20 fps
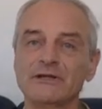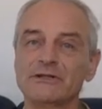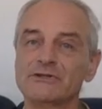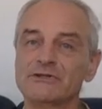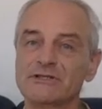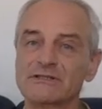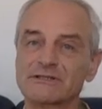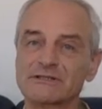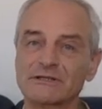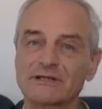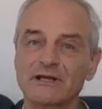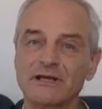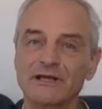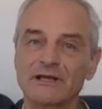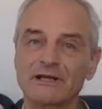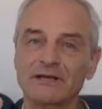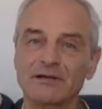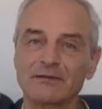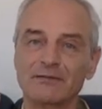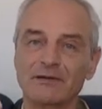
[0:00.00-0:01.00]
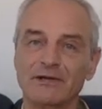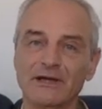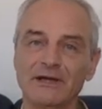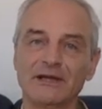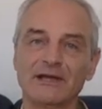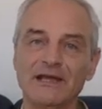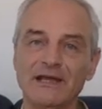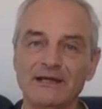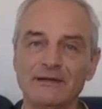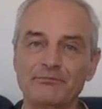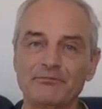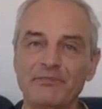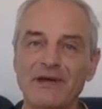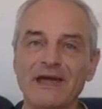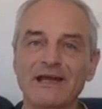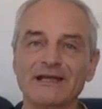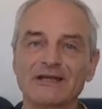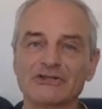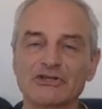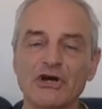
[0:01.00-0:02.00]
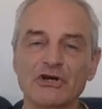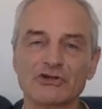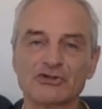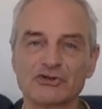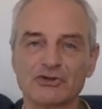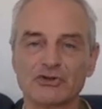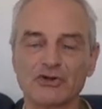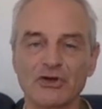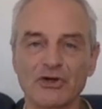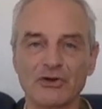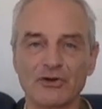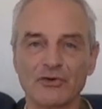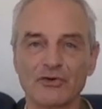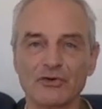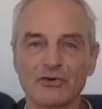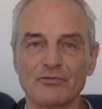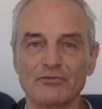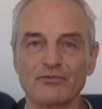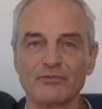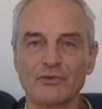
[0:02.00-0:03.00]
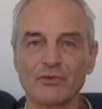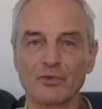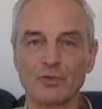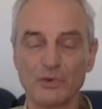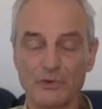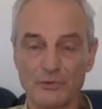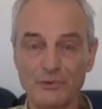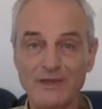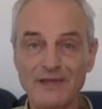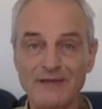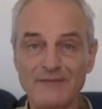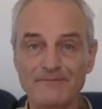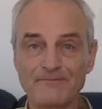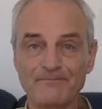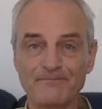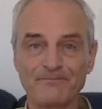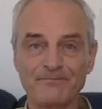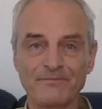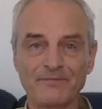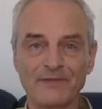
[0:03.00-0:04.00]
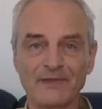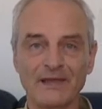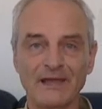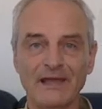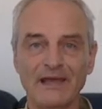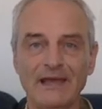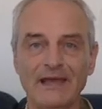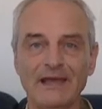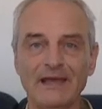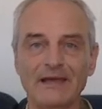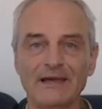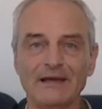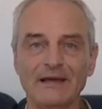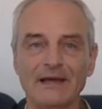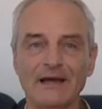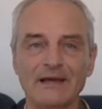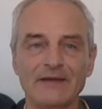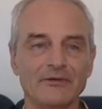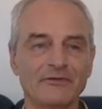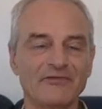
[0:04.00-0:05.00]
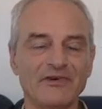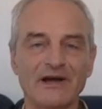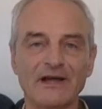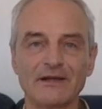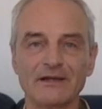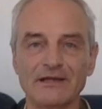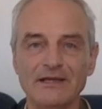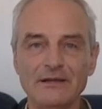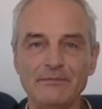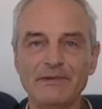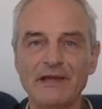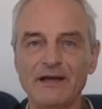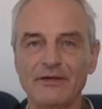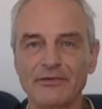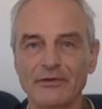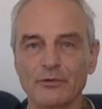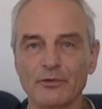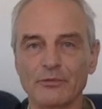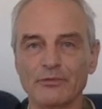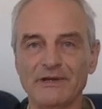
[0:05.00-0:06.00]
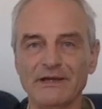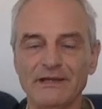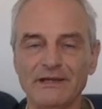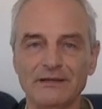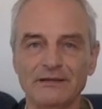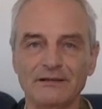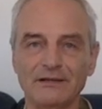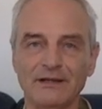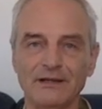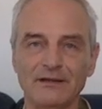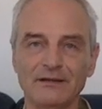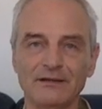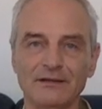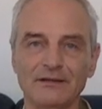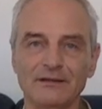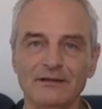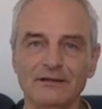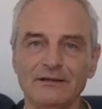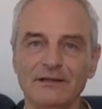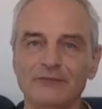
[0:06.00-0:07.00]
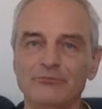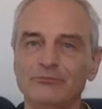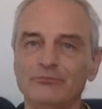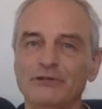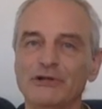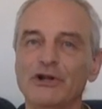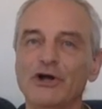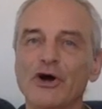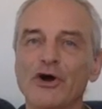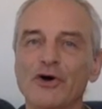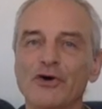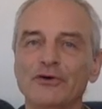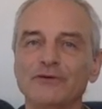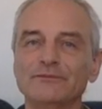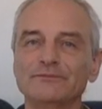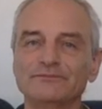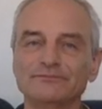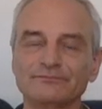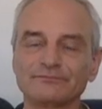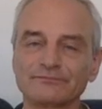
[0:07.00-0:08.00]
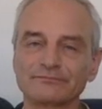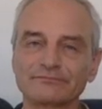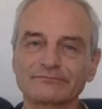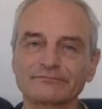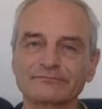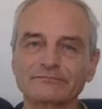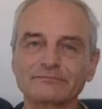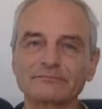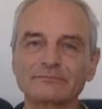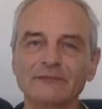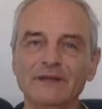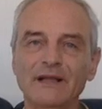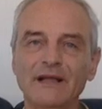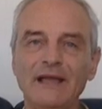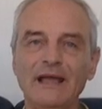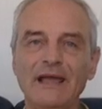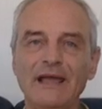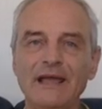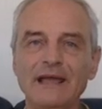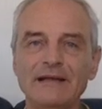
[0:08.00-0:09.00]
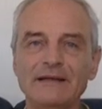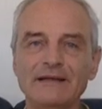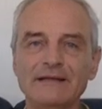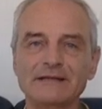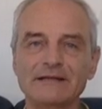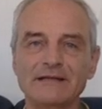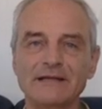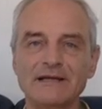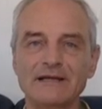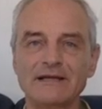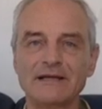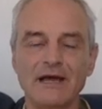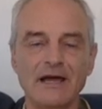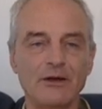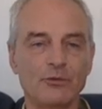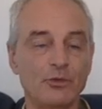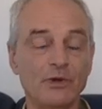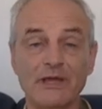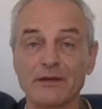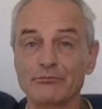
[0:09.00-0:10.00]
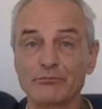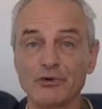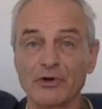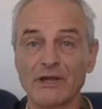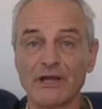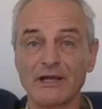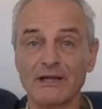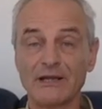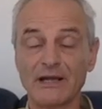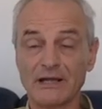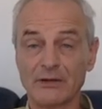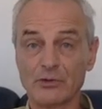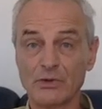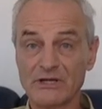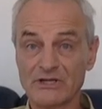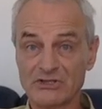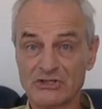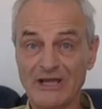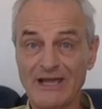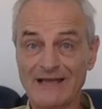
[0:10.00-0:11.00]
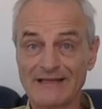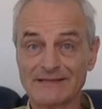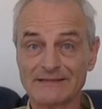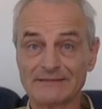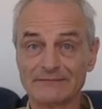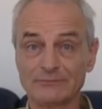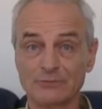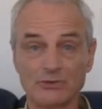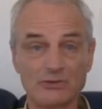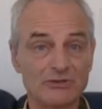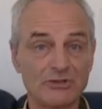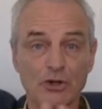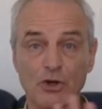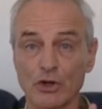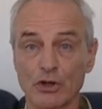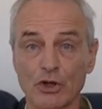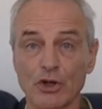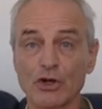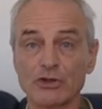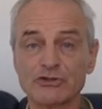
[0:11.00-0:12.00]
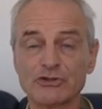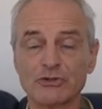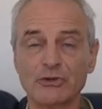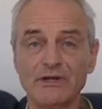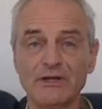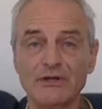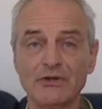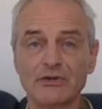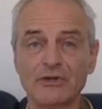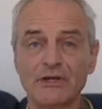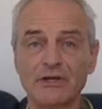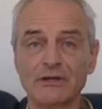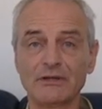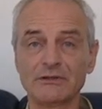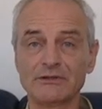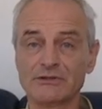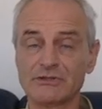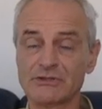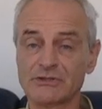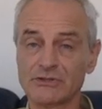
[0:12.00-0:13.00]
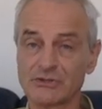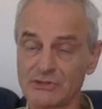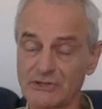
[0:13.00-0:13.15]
Just get back in touch with me, either via email, that will be in below, and we can book in a quick chat, which is not going to cost you anything. It's just